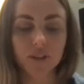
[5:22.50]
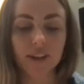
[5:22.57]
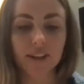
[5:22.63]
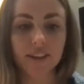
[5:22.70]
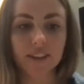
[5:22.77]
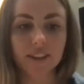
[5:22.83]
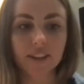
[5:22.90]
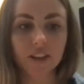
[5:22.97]
I
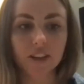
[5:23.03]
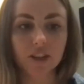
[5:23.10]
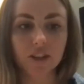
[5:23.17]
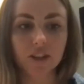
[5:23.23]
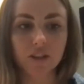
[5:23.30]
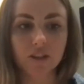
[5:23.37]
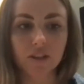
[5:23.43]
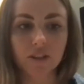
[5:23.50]
think there's
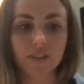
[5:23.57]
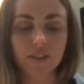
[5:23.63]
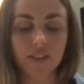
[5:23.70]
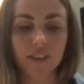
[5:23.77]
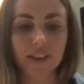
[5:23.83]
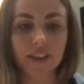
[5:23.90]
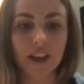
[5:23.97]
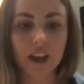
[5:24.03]

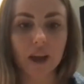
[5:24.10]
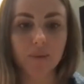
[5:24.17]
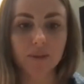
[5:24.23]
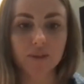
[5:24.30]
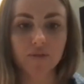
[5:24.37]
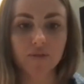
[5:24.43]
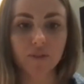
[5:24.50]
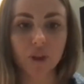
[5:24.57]
definitely like ebbs
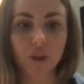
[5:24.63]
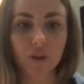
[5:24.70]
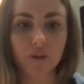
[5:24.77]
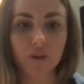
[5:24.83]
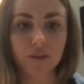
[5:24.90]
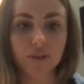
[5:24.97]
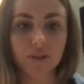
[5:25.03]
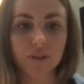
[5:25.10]
and
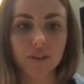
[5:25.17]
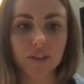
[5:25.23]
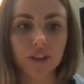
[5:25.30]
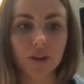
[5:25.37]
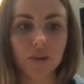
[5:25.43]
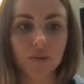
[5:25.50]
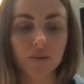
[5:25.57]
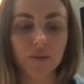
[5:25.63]
flows.
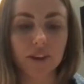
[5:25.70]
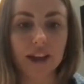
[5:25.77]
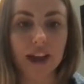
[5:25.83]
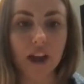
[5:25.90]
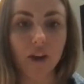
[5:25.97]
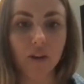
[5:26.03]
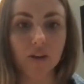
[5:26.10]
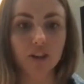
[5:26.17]

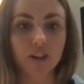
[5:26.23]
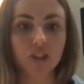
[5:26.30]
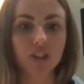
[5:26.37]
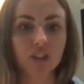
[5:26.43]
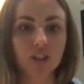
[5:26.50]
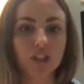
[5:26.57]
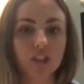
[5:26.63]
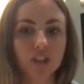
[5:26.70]
Now there's
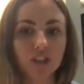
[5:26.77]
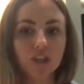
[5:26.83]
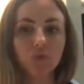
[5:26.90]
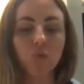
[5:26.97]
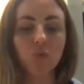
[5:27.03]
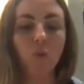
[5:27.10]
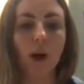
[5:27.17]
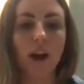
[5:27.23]
just like such a
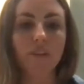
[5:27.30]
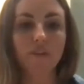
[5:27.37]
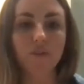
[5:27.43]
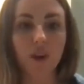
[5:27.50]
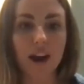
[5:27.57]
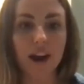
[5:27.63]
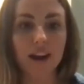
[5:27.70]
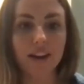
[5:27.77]
wide
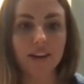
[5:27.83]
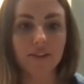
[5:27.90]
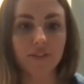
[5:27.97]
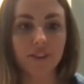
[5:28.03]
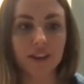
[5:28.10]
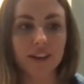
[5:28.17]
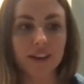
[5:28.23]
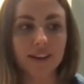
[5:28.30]
variety of
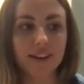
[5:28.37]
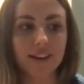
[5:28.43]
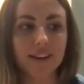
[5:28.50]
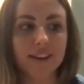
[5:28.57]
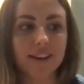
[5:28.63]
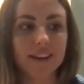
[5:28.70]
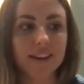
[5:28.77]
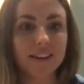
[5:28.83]

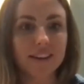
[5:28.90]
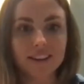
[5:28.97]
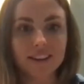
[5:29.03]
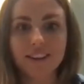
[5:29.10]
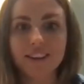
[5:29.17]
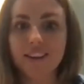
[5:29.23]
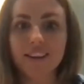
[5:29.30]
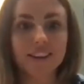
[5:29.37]

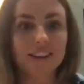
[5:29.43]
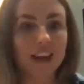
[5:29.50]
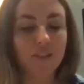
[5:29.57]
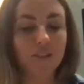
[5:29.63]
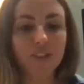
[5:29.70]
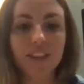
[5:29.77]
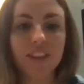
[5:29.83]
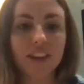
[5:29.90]

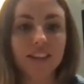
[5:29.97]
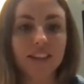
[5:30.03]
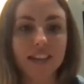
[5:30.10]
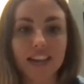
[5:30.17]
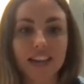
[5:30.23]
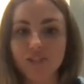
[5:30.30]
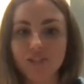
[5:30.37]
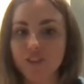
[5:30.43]
everything that it
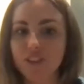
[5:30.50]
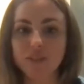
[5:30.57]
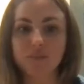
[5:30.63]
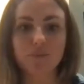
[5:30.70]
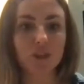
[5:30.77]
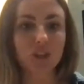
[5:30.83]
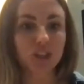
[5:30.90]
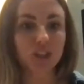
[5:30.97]
takes for this
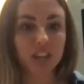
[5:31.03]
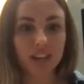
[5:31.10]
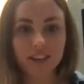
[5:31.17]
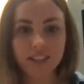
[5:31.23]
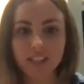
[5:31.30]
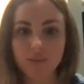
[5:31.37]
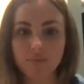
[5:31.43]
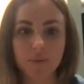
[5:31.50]
machine
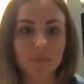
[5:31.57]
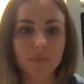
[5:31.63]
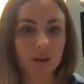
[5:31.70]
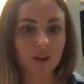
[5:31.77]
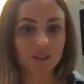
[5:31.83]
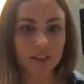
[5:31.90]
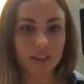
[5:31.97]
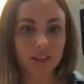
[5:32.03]
to be
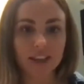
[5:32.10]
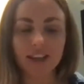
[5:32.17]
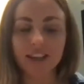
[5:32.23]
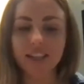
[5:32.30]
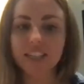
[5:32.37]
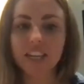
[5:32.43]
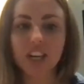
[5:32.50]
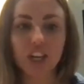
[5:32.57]
built, like
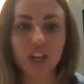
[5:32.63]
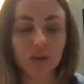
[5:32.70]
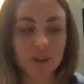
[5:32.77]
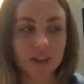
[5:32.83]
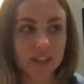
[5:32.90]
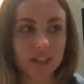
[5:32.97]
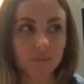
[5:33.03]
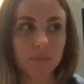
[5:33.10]

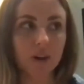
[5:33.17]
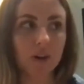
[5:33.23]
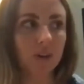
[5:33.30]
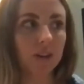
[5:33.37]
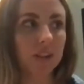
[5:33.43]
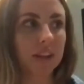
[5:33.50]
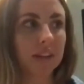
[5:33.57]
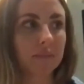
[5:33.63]
continuing to
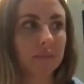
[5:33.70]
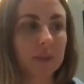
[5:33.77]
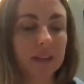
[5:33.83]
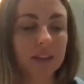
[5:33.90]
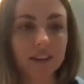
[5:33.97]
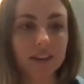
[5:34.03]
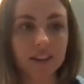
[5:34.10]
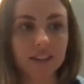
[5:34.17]
build and
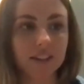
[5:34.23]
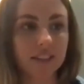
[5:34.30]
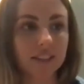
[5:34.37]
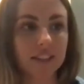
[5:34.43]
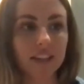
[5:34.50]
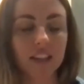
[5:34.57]
being consistent.